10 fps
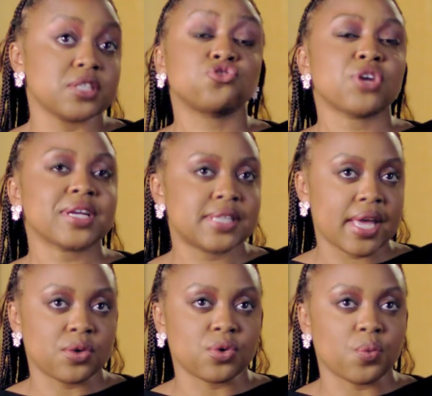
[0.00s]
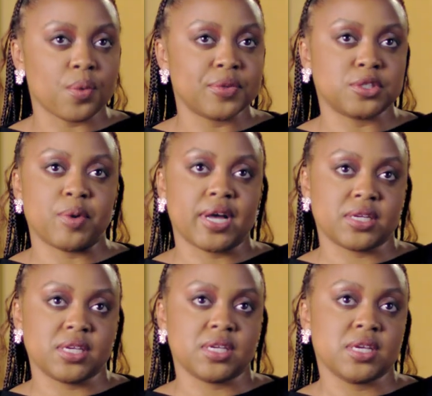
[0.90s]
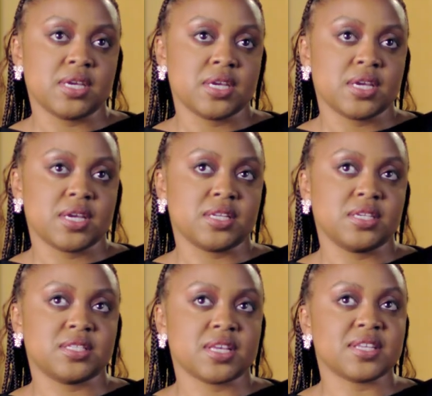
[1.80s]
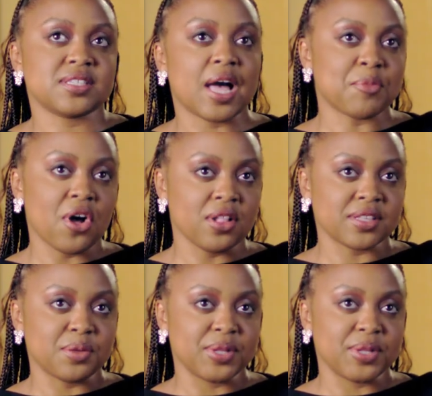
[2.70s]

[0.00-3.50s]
It's Shrek's head on a woman's body, and he says, I'm calling the